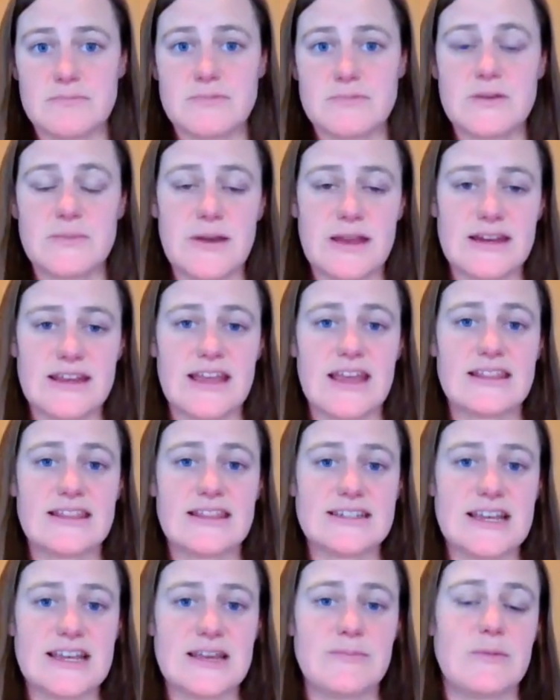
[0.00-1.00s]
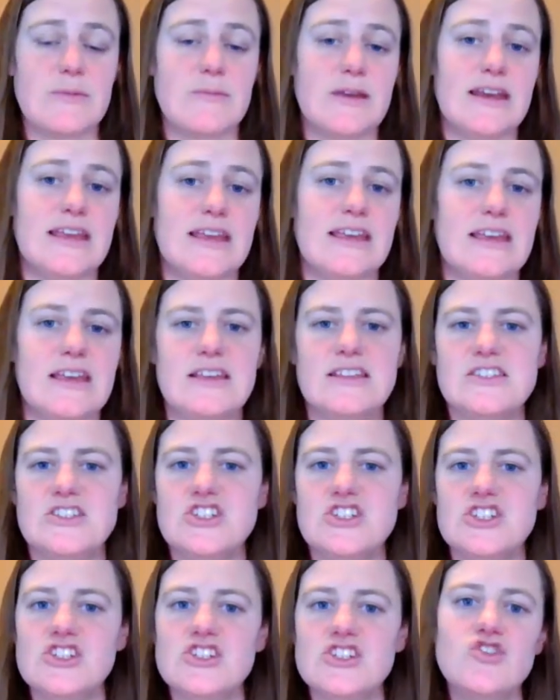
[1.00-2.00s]
depending on the type of meeting, is
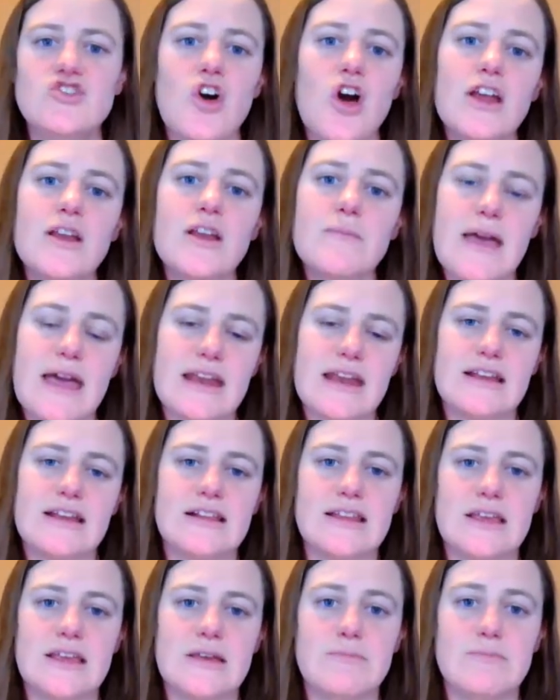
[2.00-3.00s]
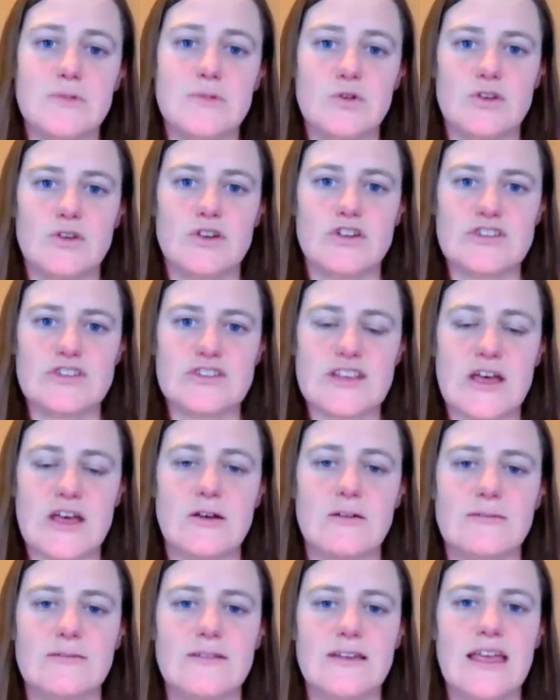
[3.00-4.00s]
to just automatically mute
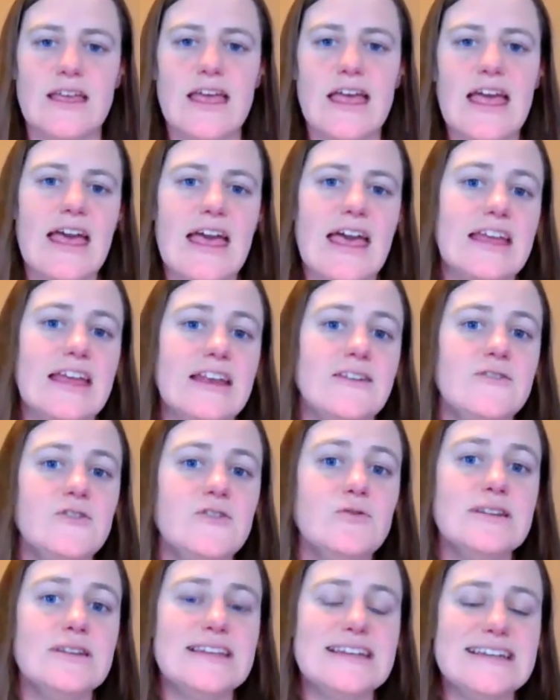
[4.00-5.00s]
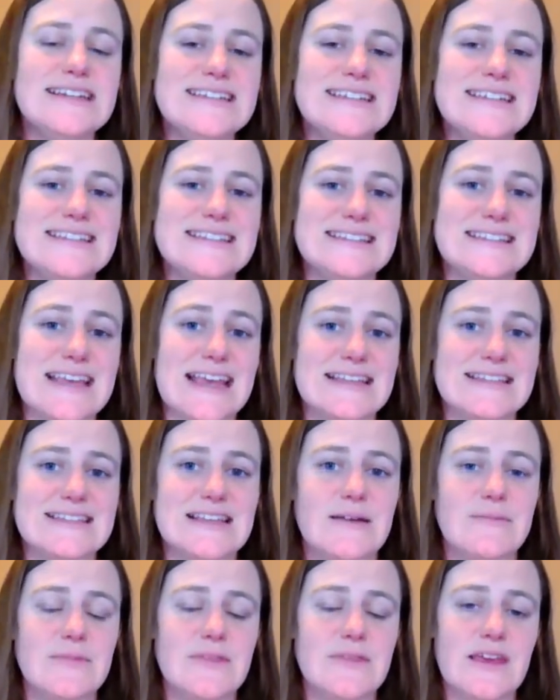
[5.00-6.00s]
yourself. And if you need to say
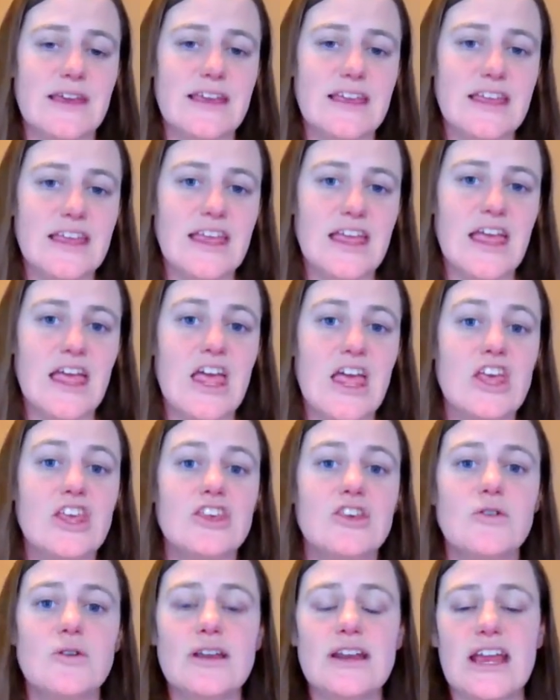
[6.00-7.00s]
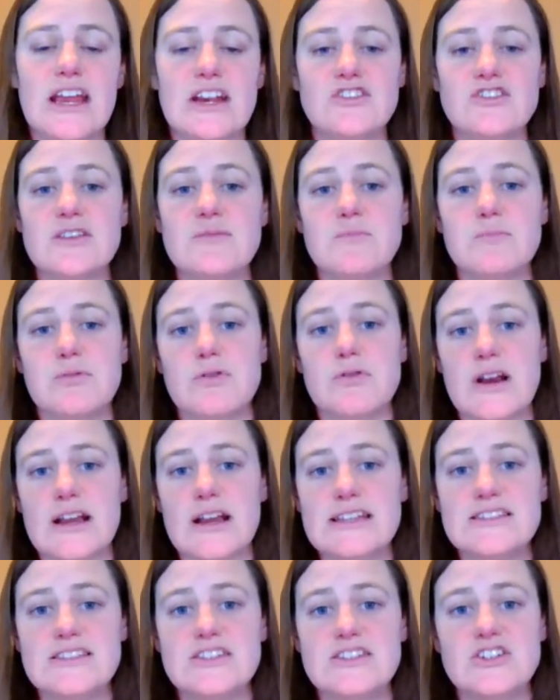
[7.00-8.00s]
something, you can actually
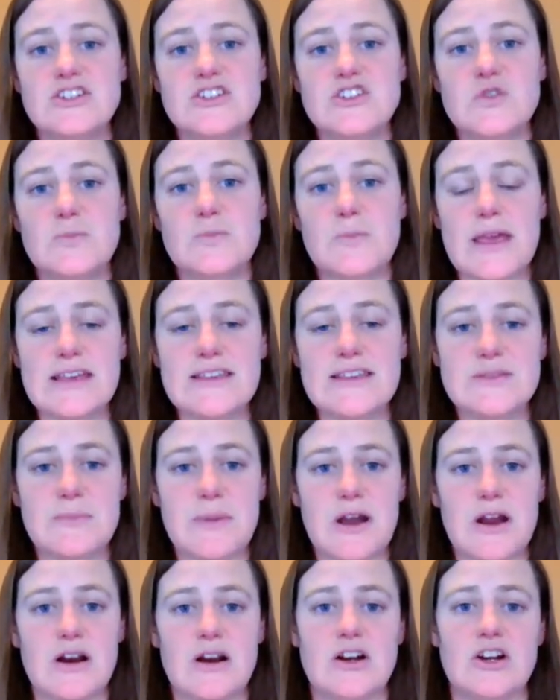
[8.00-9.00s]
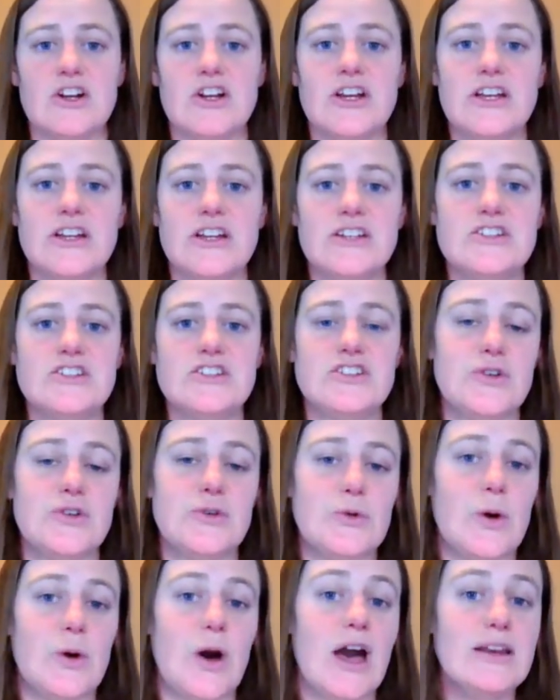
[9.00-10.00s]
press your space bar
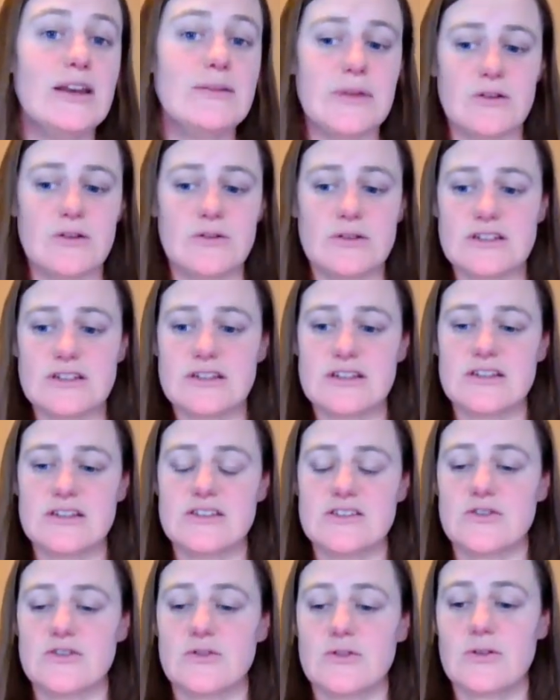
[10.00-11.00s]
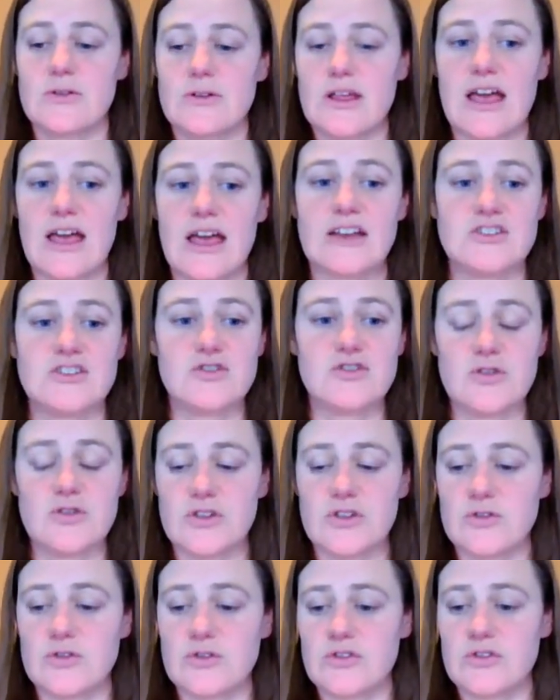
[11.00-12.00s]
to unmute. So I'll show
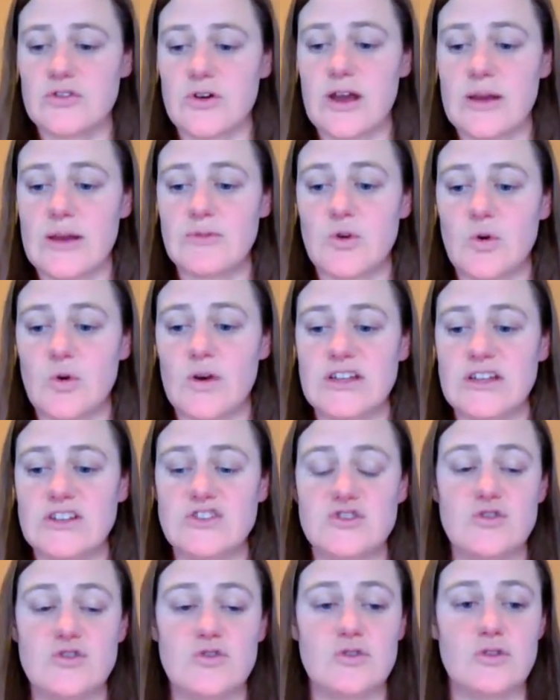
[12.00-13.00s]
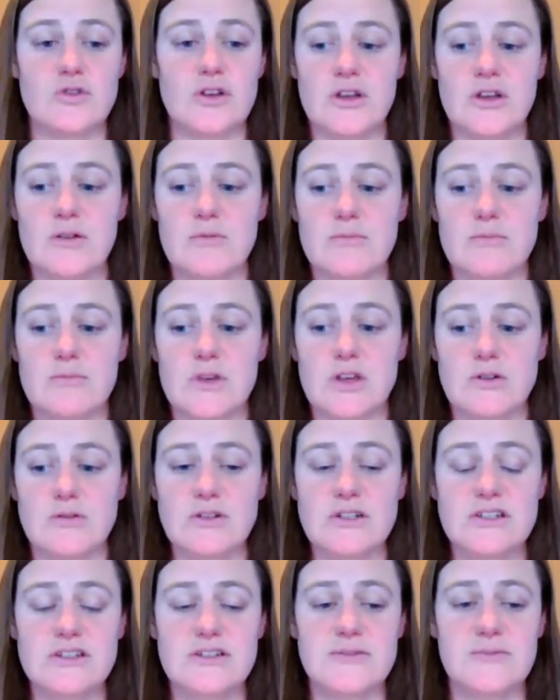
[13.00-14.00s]
you. So I'm going to
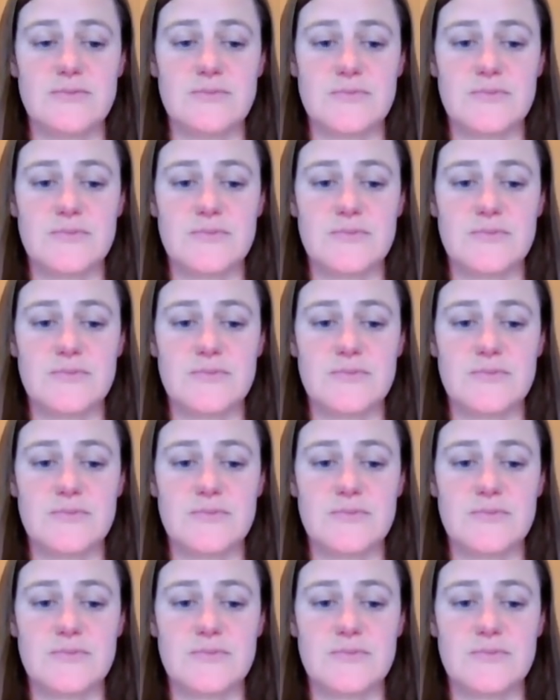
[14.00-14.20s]
mute,